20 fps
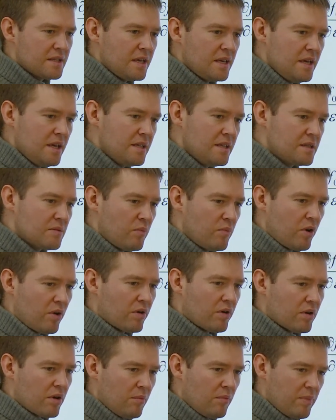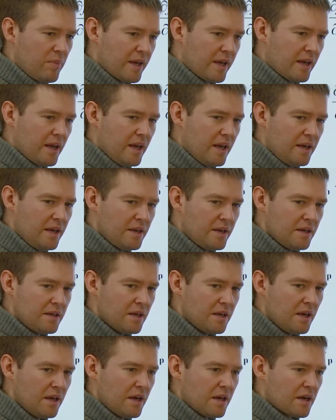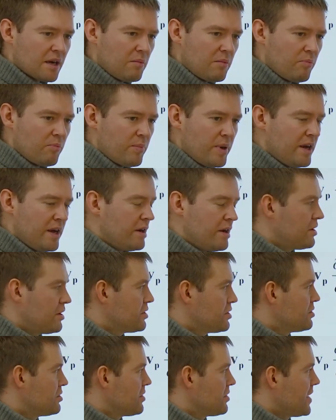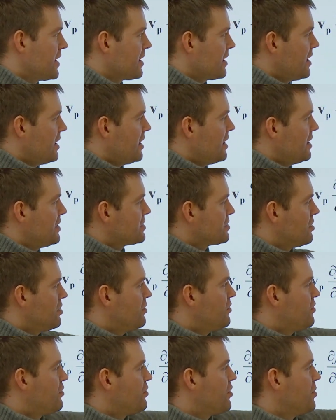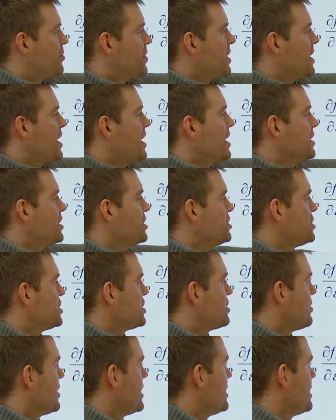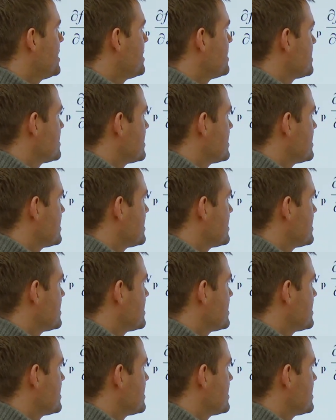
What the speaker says: is more complicated compared to the case of Fermi energy gradients,